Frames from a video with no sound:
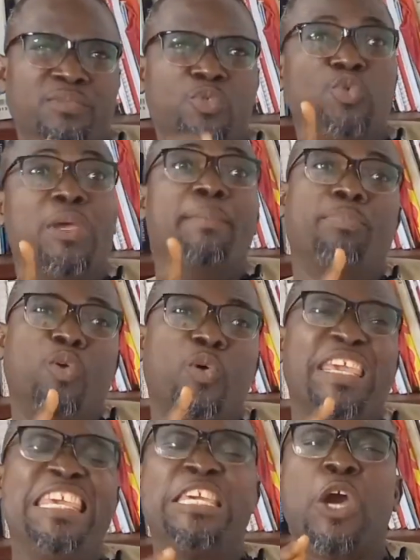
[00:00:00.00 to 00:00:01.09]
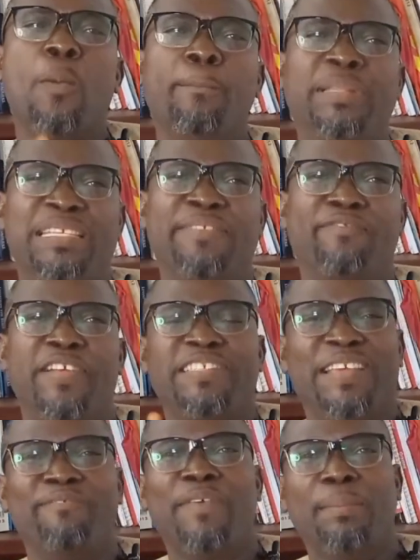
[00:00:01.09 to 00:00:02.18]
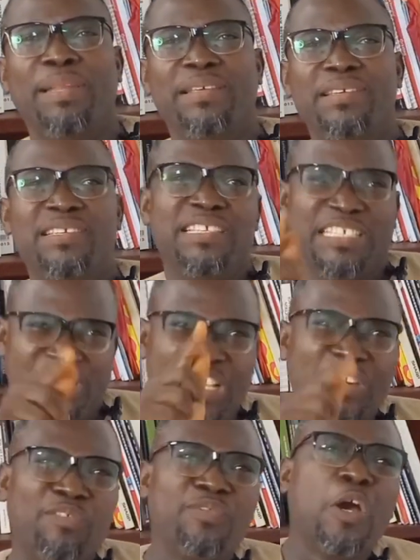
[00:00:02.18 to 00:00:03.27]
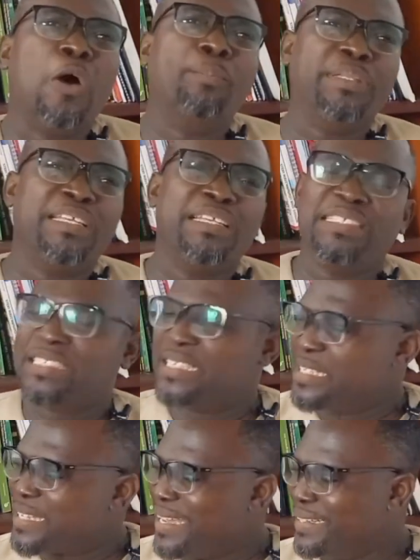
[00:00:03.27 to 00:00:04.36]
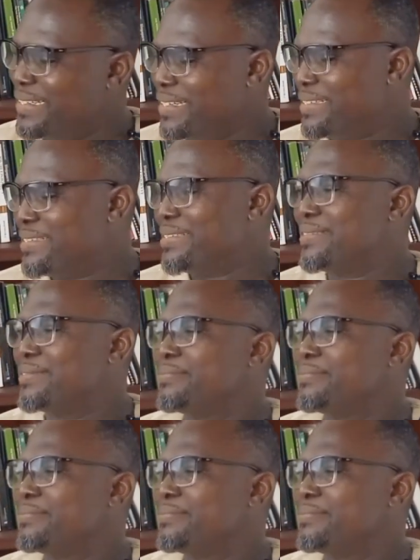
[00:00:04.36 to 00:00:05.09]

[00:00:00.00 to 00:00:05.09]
to employ incompetent friends and family instead of competent candidates?